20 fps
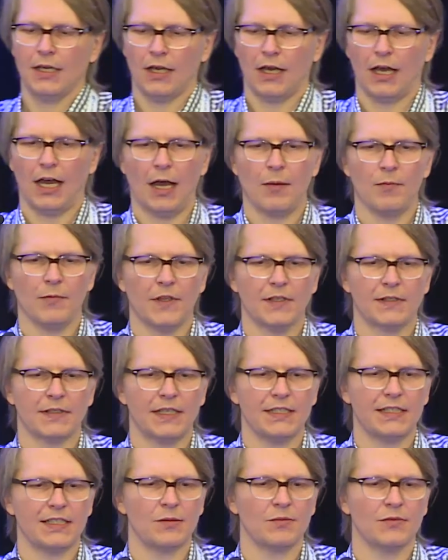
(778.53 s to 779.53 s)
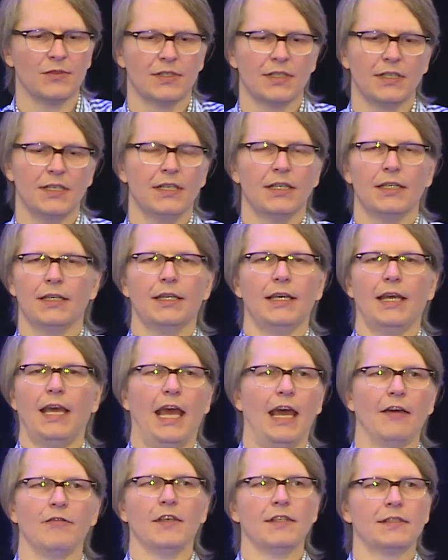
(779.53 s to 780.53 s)
The systems
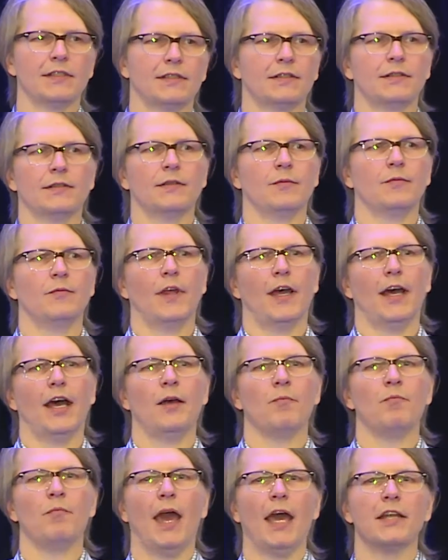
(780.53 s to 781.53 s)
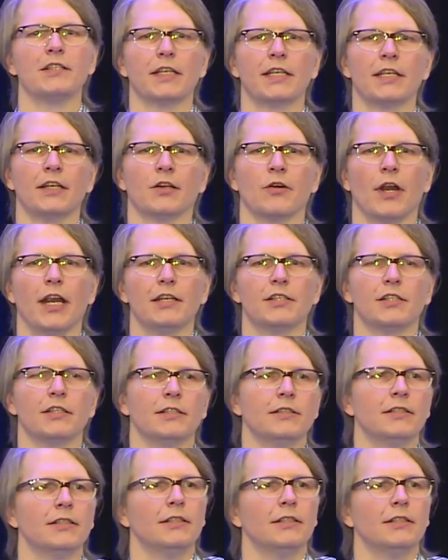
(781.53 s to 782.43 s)
have this magic integration,